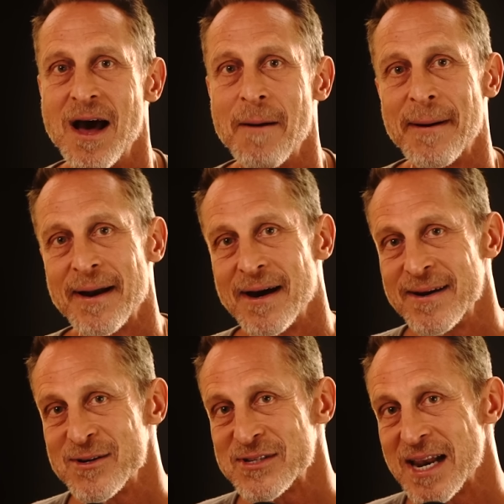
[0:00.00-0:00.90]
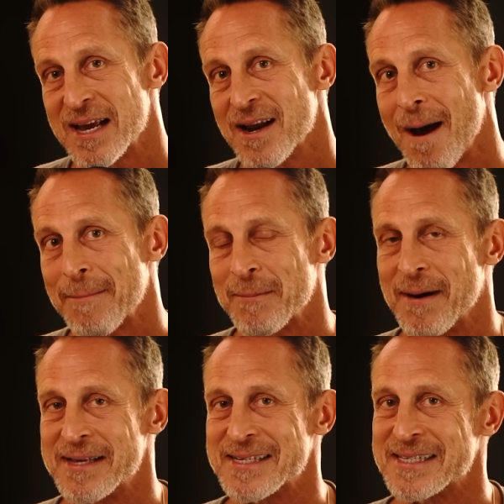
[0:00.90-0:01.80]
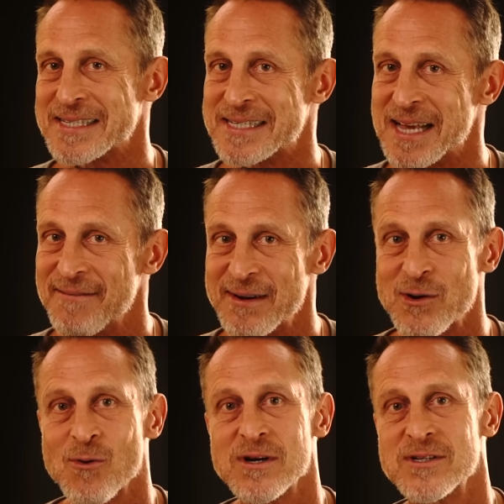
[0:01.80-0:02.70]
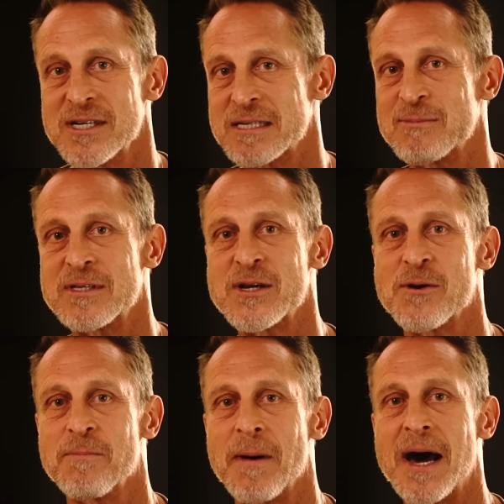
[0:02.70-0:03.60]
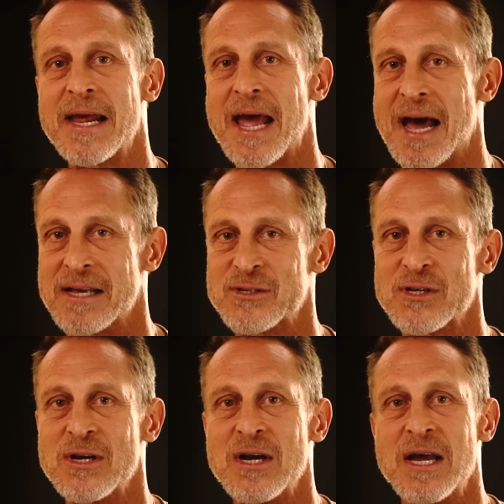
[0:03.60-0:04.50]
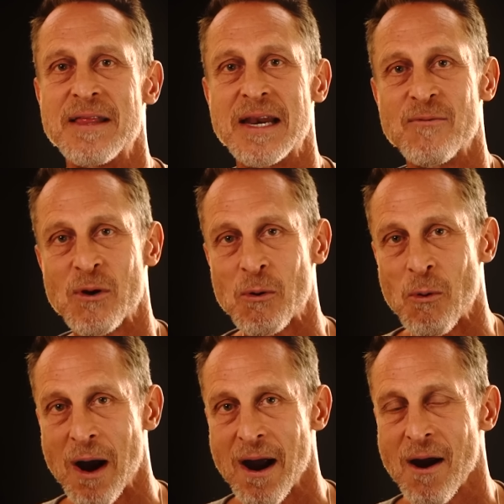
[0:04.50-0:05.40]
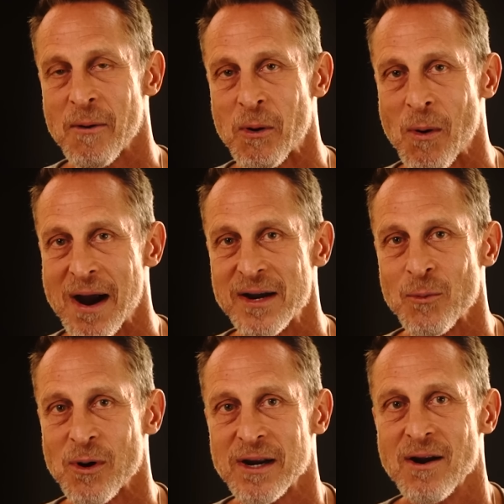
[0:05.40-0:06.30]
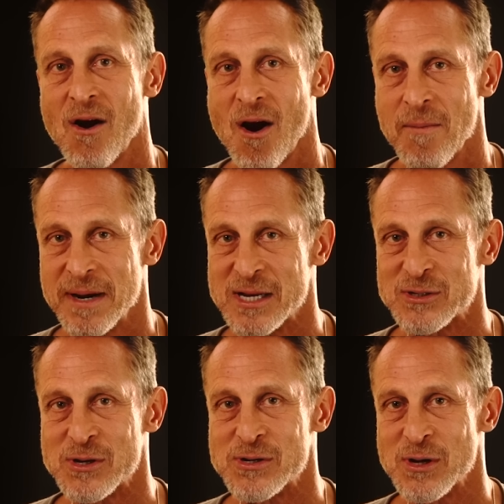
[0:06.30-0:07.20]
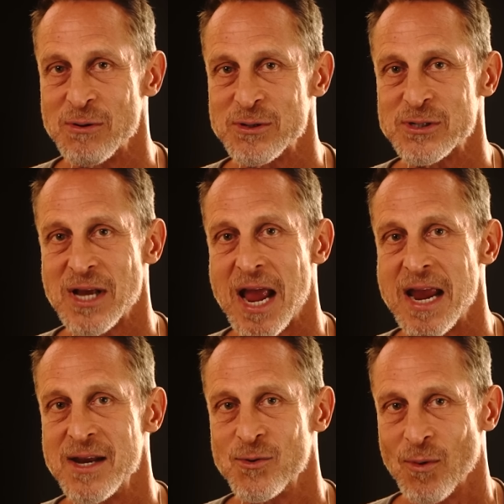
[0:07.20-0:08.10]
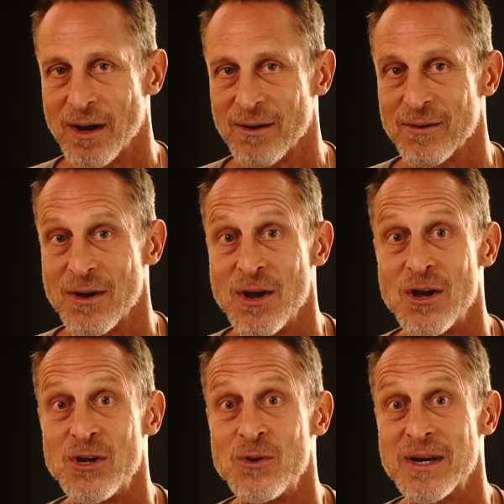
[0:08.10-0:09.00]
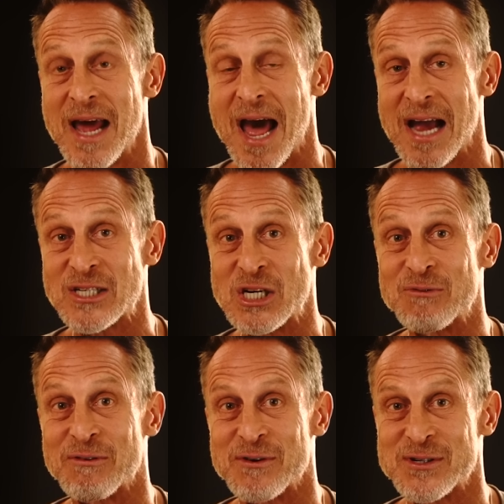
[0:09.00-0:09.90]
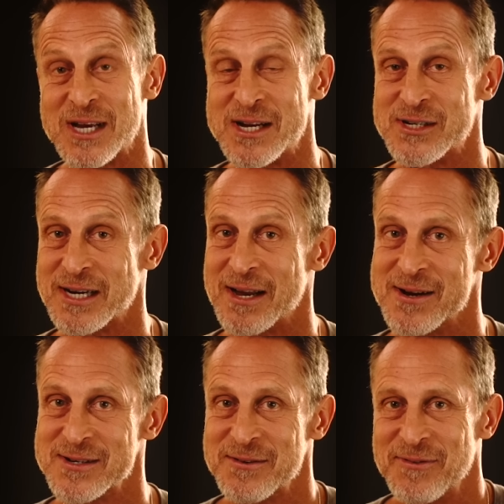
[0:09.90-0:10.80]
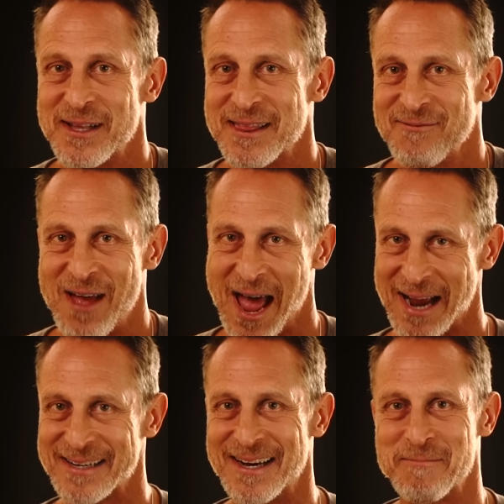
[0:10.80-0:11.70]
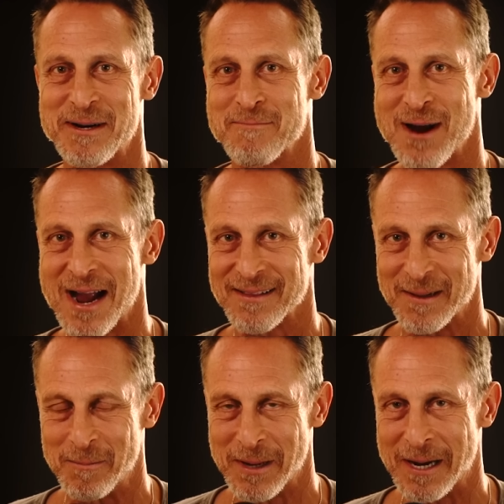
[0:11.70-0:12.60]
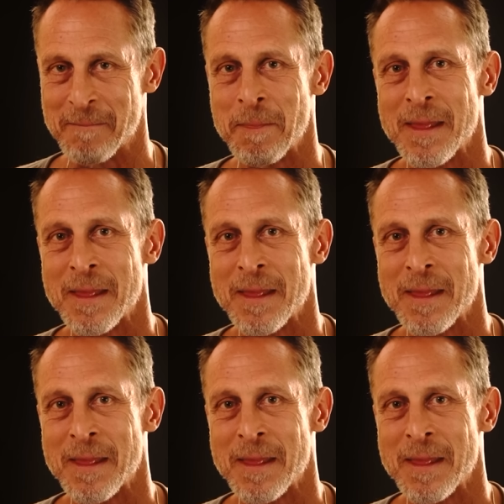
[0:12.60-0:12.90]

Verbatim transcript: about understanding and optimizing the seven core systems that your body has that require, are required to work in harmony so you don't just age well, you can actually reverse aging. Now, here's a fun fact I'm going to brag a little bit.